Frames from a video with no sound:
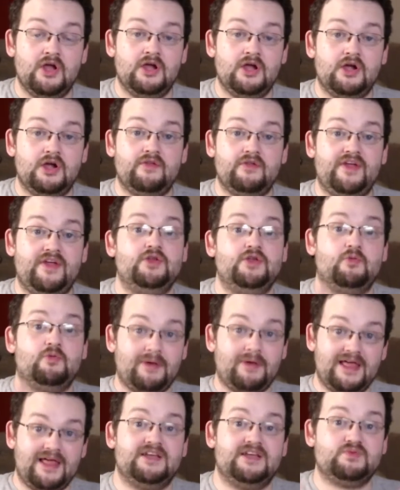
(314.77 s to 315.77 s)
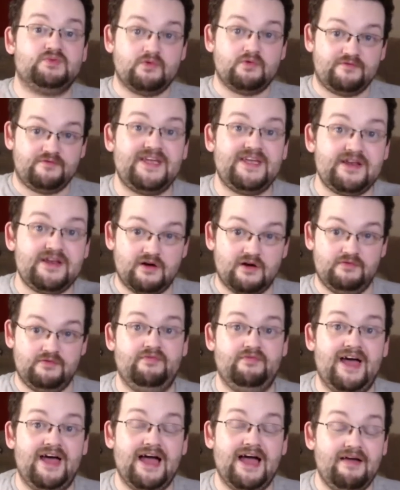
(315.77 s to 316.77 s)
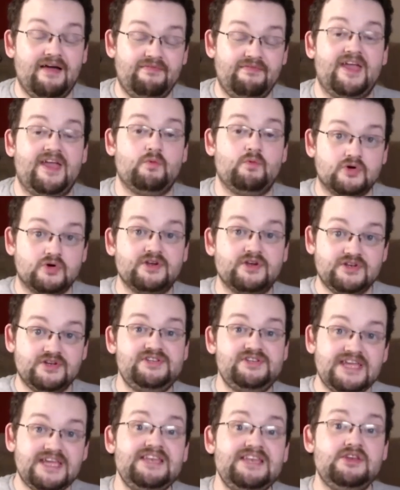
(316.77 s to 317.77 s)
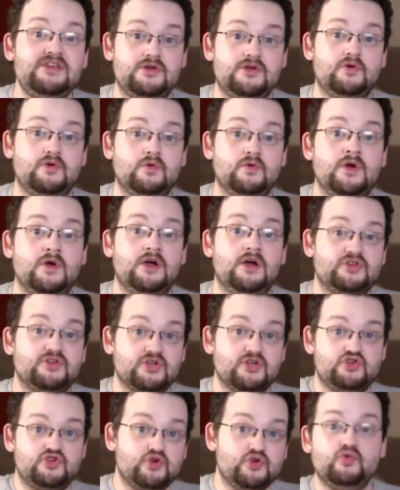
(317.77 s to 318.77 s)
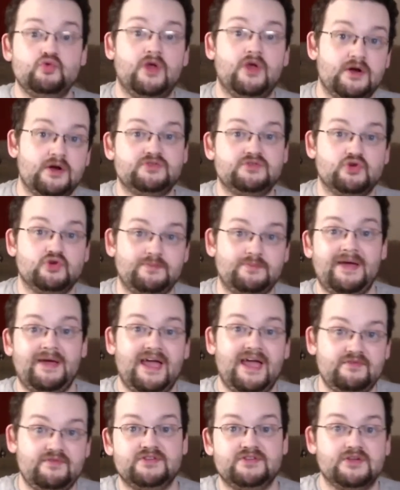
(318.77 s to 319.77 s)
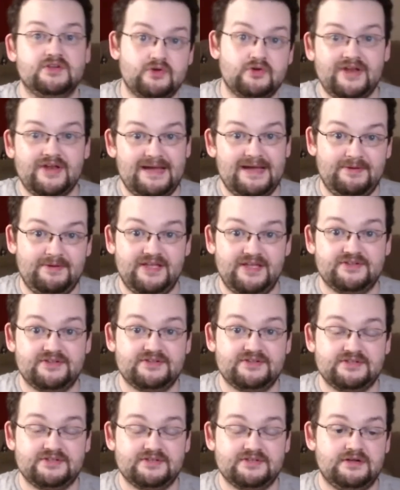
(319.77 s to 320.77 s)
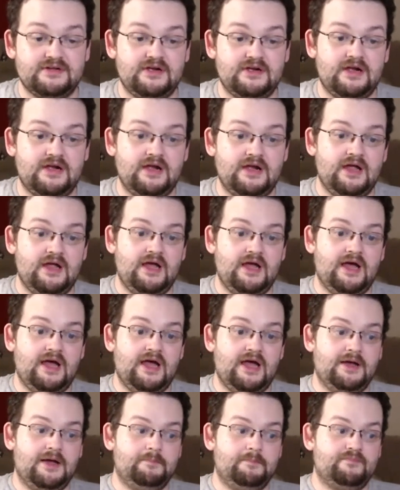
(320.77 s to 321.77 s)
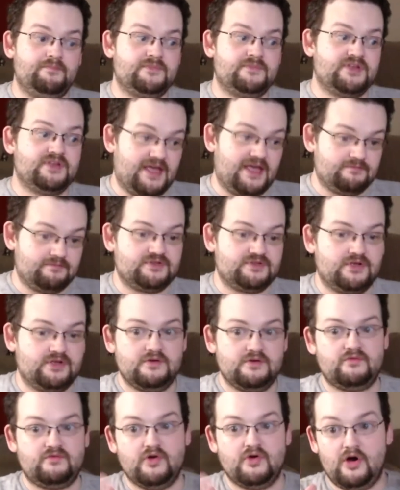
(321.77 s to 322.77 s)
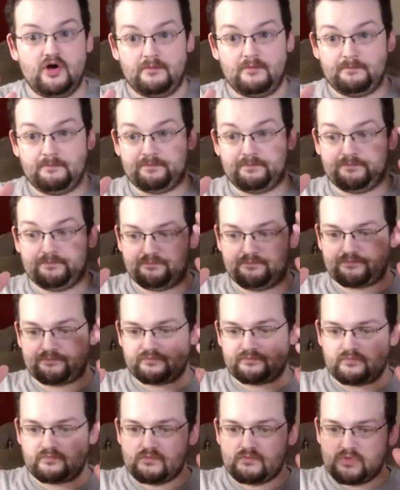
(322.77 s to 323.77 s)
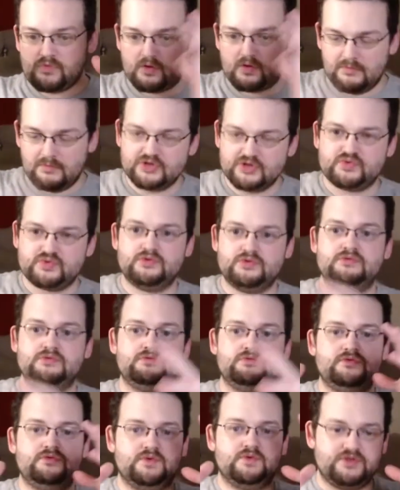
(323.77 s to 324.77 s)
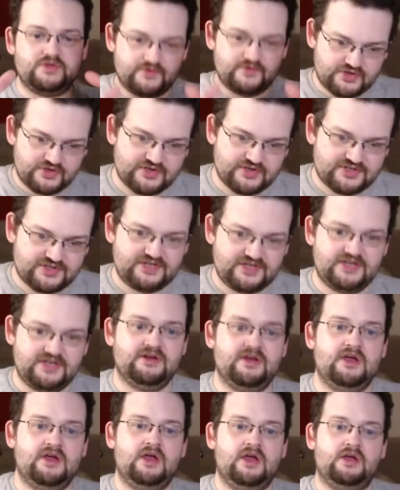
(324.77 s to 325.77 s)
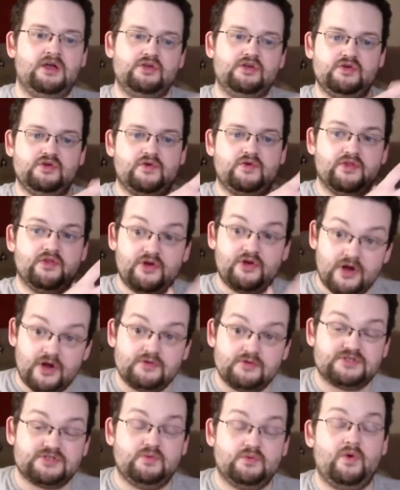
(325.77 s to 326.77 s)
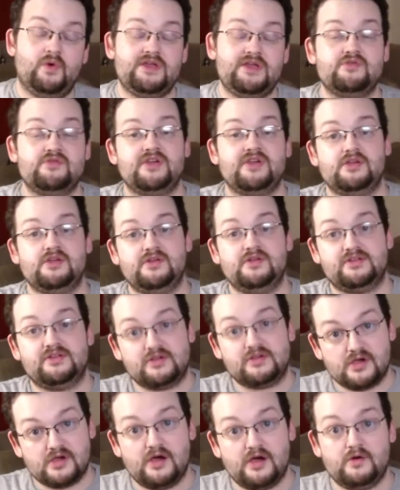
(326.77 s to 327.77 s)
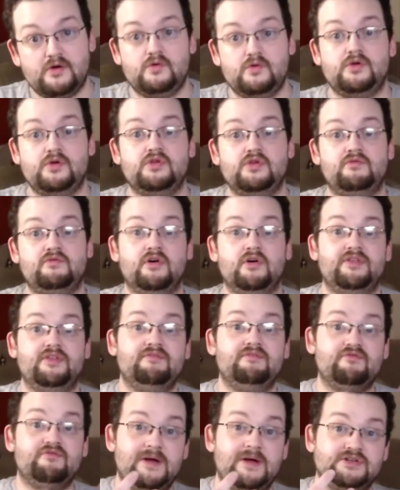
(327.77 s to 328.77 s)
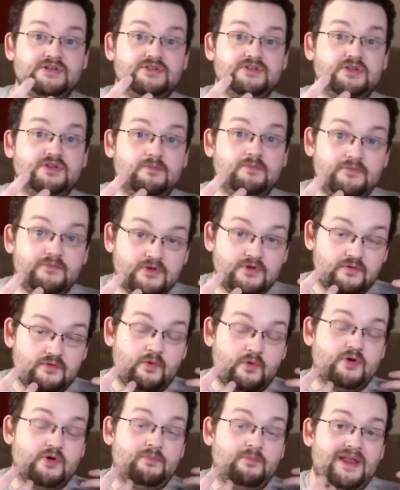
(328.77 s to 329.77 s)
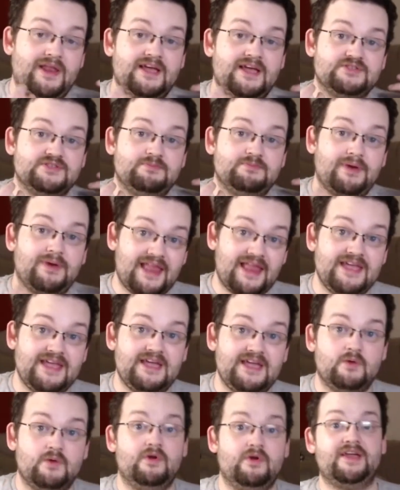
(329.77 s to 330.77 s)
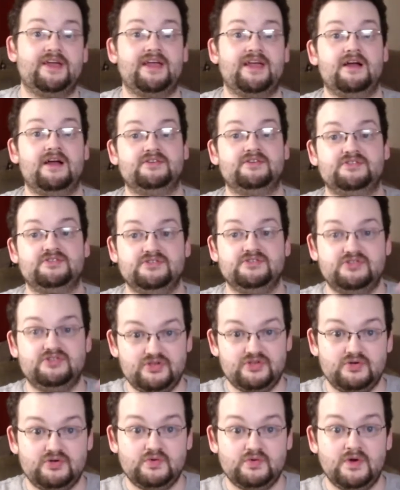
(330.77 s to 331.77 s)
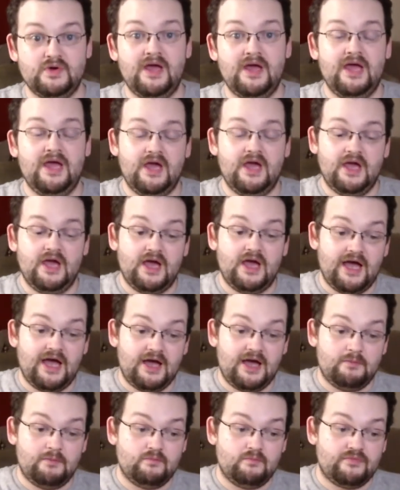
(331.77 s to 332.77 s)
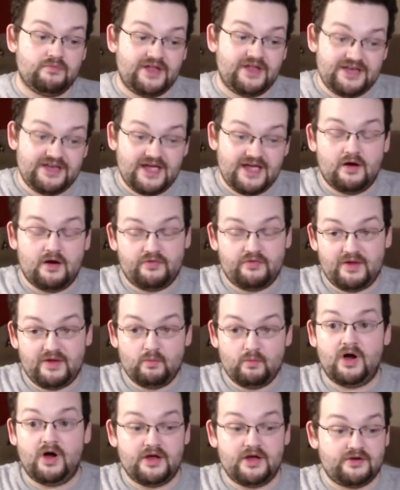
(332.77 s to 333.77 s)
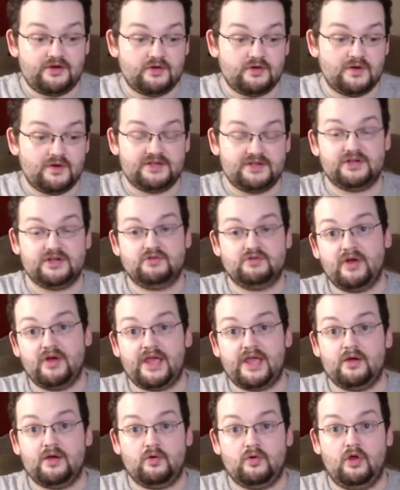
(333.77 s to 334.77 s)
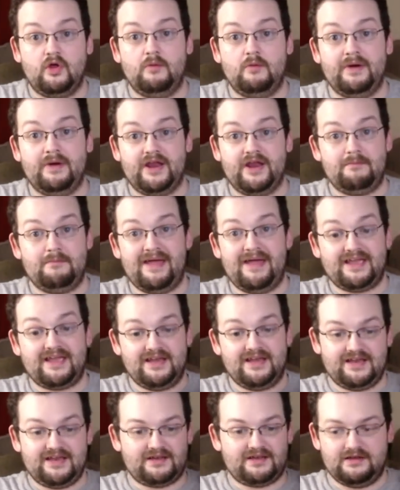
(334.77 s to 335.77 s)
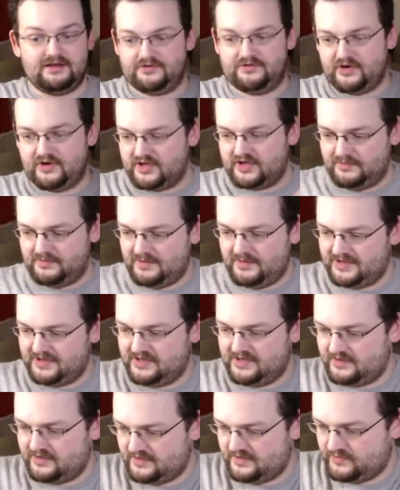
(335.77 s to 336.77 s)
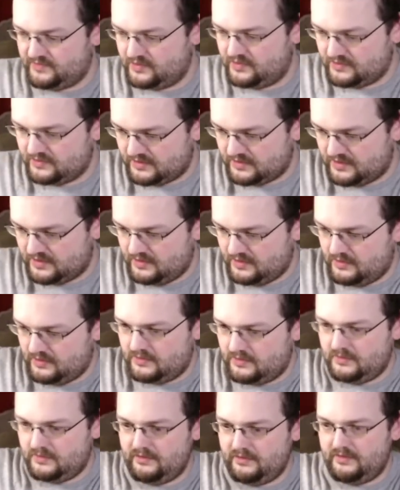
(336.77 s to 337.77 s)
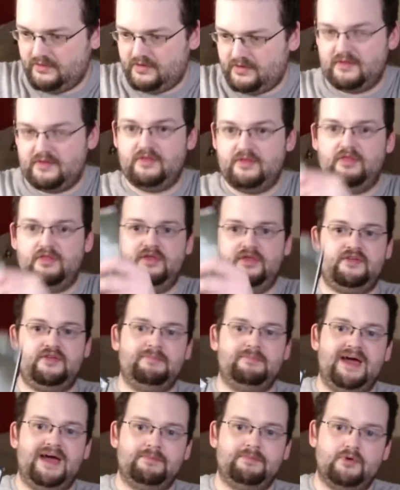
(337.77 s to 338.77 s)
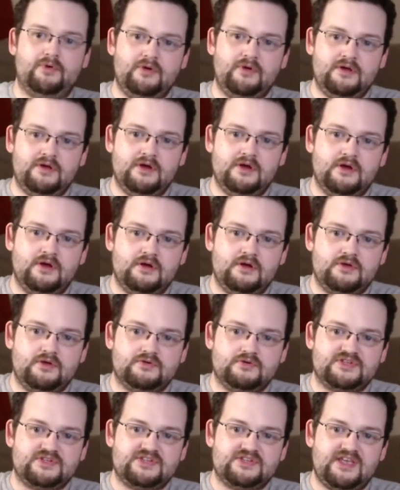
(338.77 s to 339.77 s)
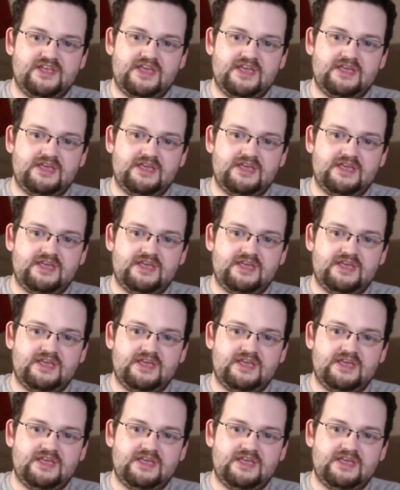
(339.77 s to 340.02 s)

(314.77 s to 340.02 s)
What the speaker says: then your players will feed off of that and they will continue to do those good behaviours and good habits. So you've got module, which you've adjusted. You've got the notes on where you think you need to go. You've got the information of what your players are playing and what their characters can do. Then what I do is I write it all up and I make a little document. I mean, if you look on this bad boy, you'll see